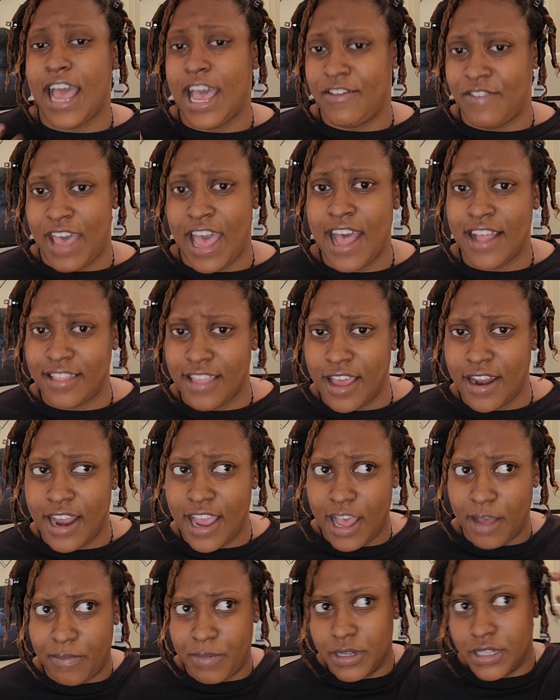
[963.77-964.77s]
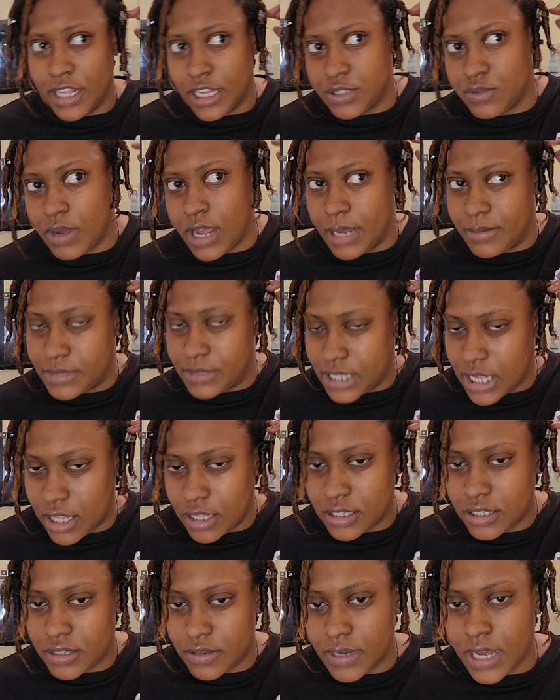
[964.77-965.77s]
I've had that happen. That's why I'm
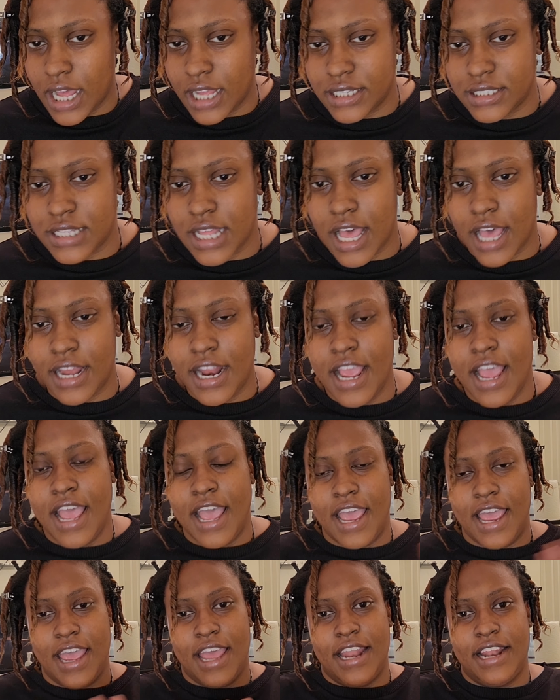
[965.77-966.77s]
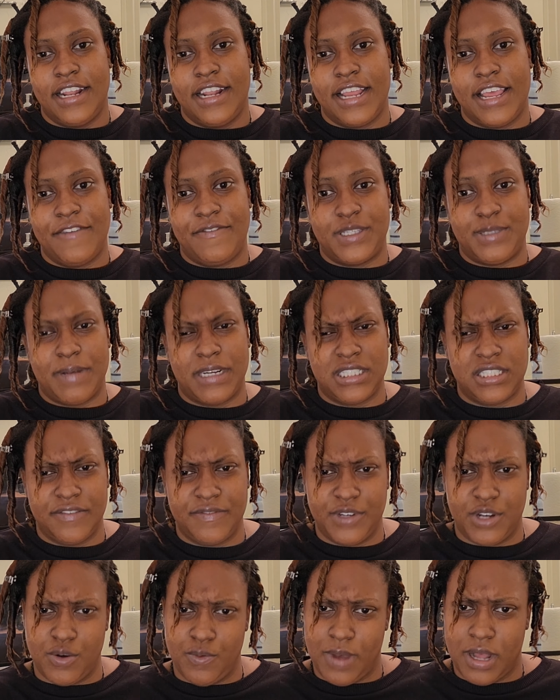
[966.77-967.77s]
telling you guys that. And especially if
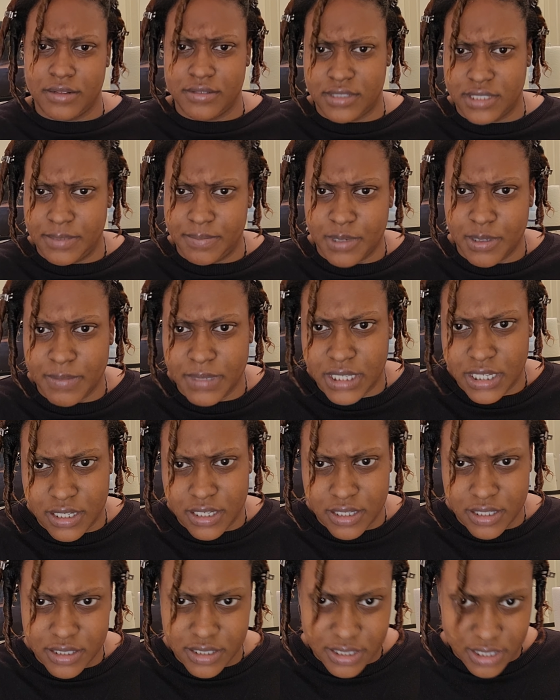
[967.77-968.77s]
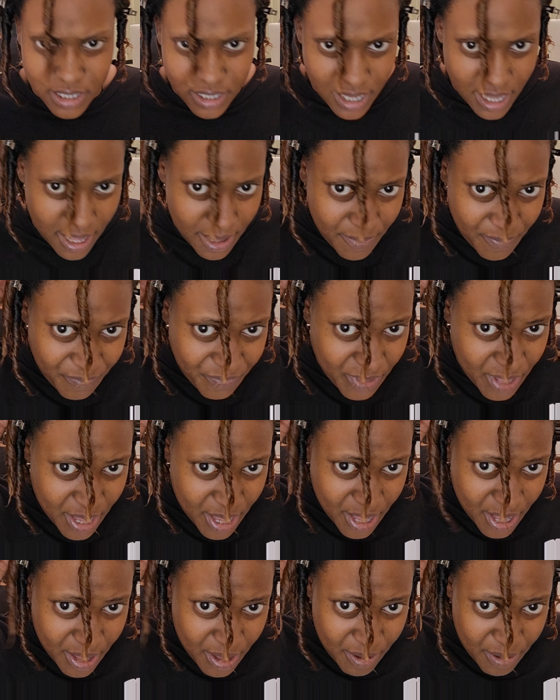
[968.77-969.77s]
you're a wild sleeper, because yeah.
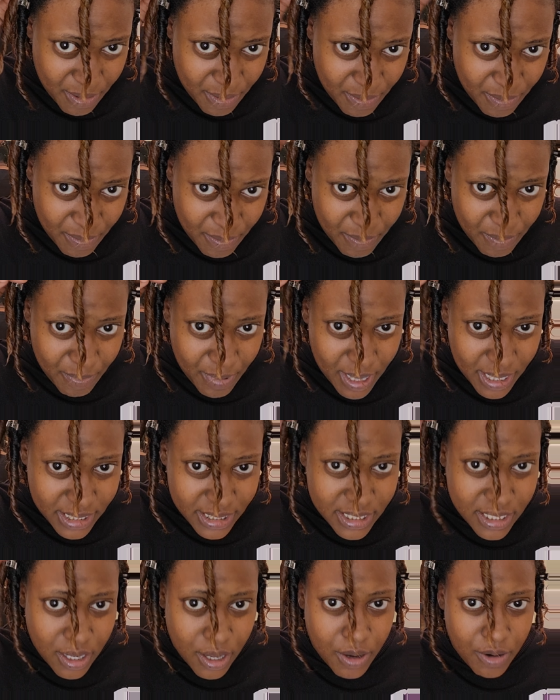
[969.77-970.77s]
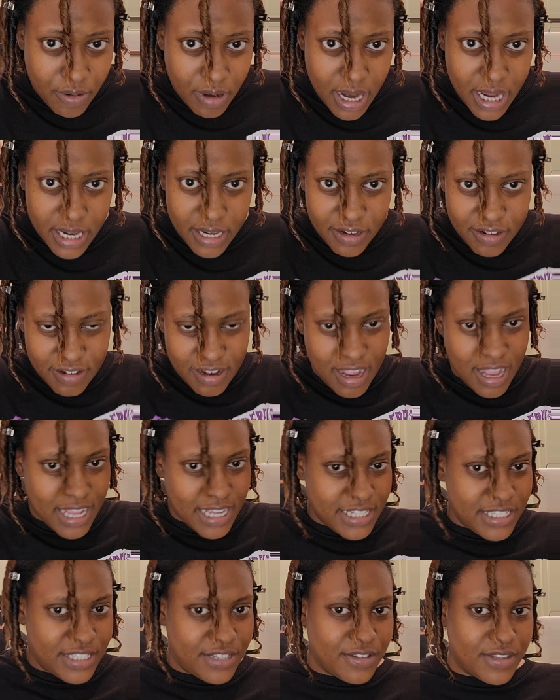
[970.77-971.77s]
But all right, you
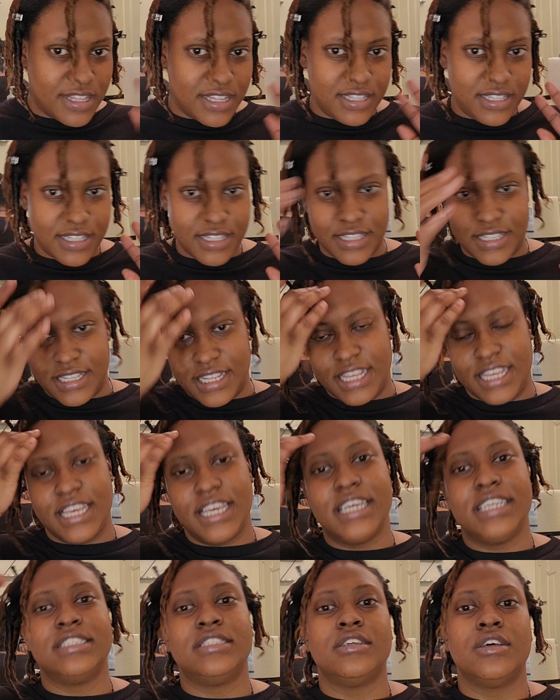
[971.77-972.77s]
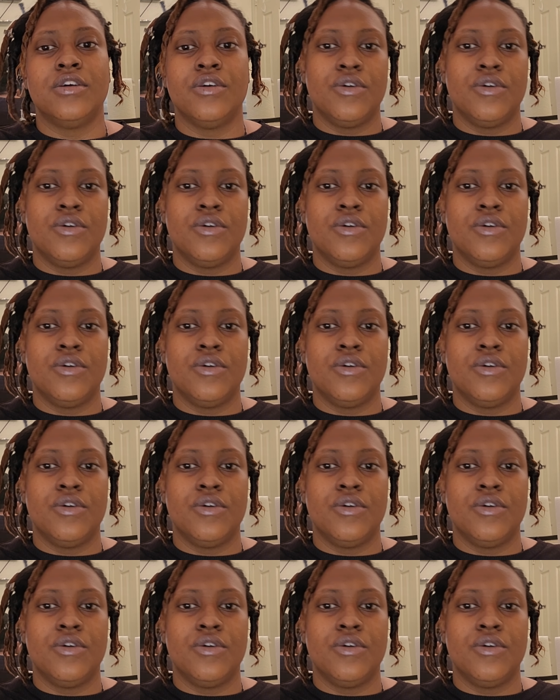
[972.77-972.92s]
guys, so this is it.